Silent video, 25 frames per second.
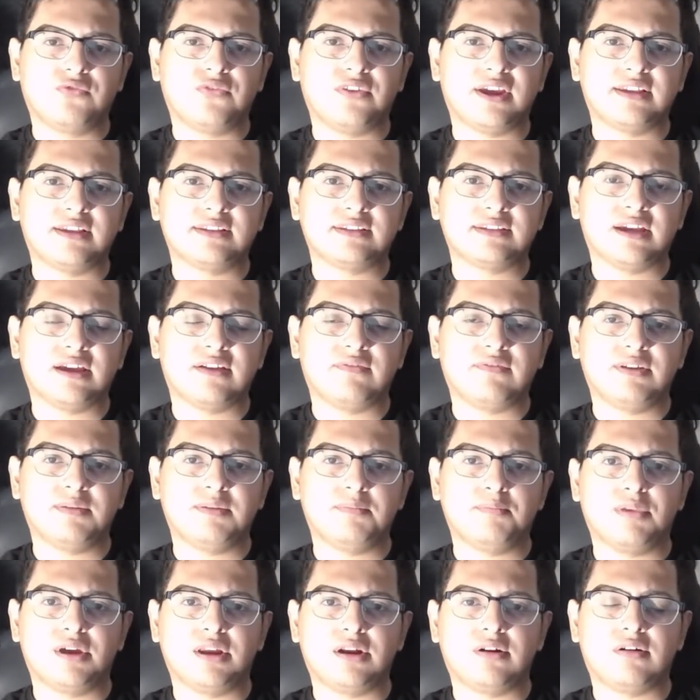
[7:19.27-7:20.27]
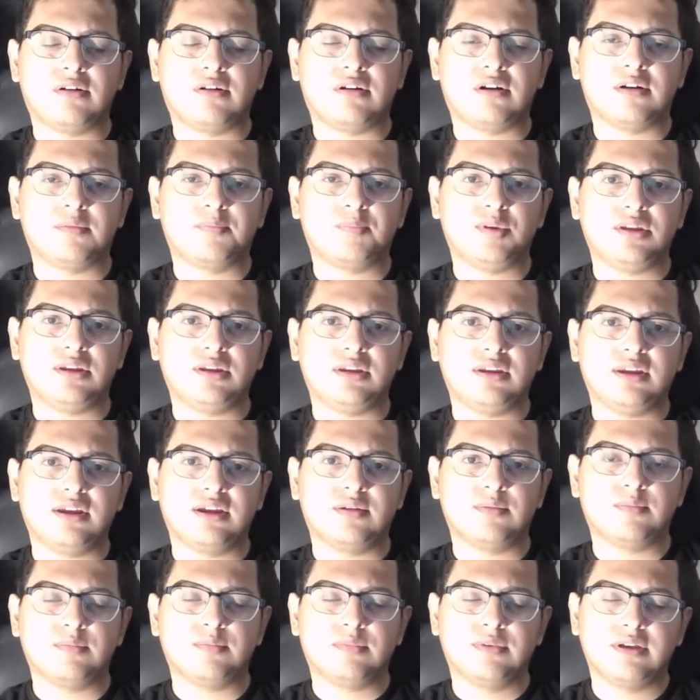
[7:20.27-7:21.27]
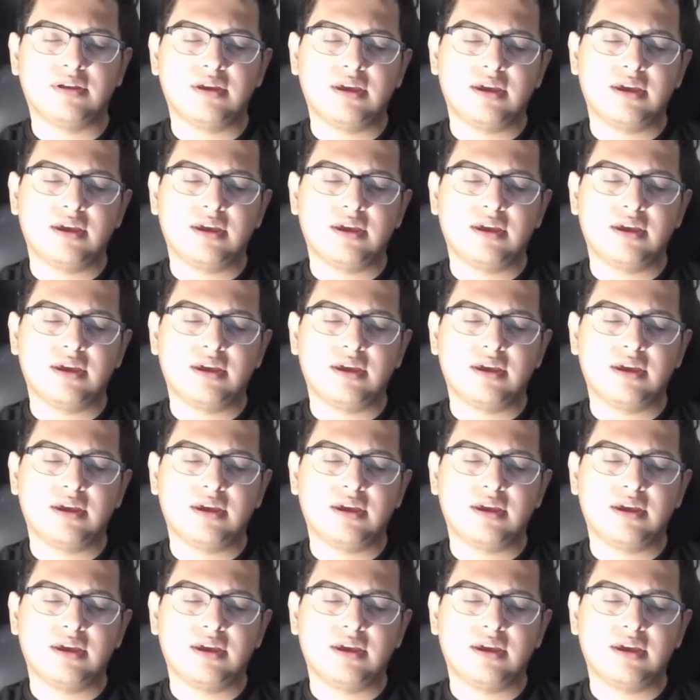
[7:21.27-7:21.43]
fans have a better RPM.